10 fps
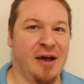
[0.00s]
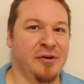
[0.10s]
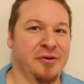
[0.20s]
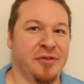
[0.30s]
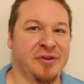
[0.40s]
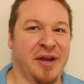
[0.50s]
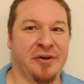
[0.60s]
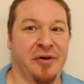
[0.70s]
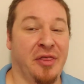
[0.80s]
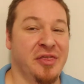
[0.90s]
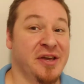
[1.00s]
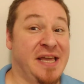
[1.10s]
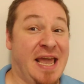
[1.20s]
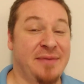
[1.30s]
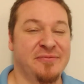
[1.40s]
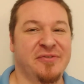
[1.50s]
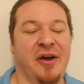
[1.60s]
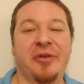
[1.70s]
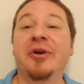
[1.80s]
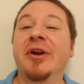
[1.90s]
under the title The Game
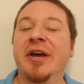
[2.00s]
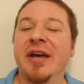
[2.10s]
Father,